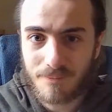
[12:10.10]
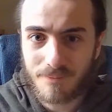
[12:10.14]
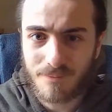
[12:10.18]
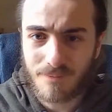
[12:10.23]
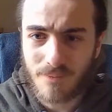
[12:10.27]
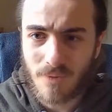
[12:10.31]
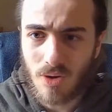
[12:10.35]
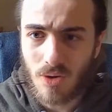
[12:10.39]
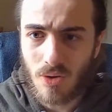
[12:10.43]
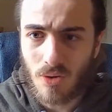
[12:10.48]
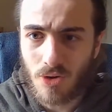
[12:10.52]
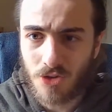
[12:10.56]

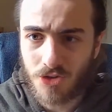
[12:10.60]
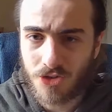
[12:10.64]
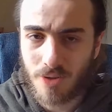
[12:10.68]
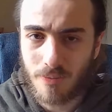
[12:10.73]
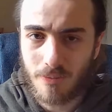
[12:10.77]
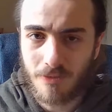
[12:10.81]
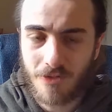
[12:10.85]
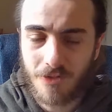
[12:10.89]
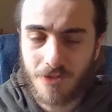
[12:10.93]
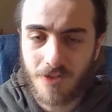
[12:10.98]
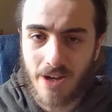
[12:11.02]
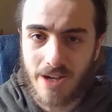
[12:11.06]
awesome
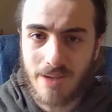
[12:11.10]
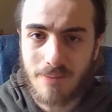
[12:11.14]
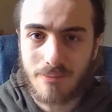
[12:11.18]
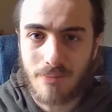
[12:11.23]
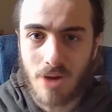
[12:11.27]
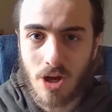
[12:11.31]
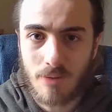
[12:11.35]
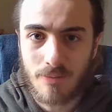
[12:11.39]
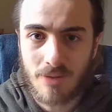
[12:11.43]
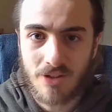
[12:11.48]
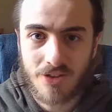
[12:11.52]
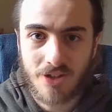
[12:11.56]
fight
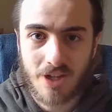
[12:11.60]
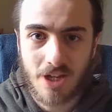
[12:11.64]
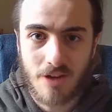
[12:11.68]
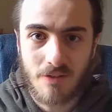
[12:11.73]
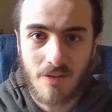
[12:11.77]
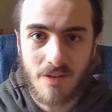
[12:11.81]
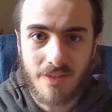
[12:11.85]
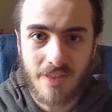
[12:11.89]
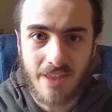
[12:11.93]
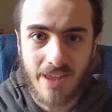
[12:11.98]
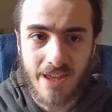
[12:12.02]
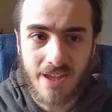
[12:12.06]
moments here
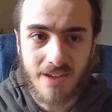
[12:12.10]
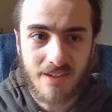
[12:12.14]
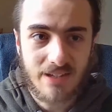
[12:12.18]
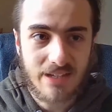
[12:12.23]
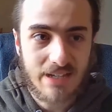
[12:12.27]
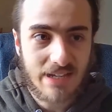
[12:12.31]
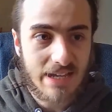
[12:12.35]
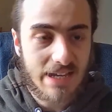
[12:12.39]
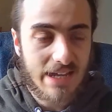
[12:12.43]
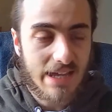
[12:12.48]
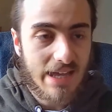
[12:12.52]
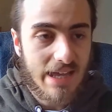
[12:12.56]
and there.
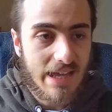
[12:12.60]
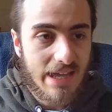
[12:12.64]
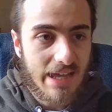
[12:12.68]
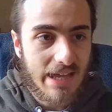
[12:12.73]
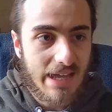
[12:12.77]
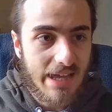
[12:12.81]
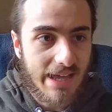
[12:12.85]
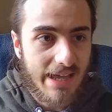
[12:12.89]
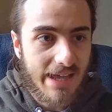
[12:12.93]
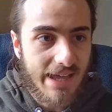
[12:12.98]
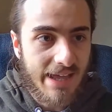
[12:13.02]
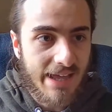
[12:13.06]

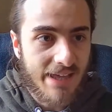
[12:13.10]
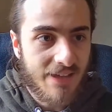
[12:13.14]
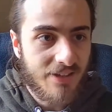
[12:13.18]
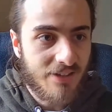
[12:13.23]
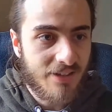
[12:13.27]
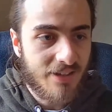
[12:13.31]
And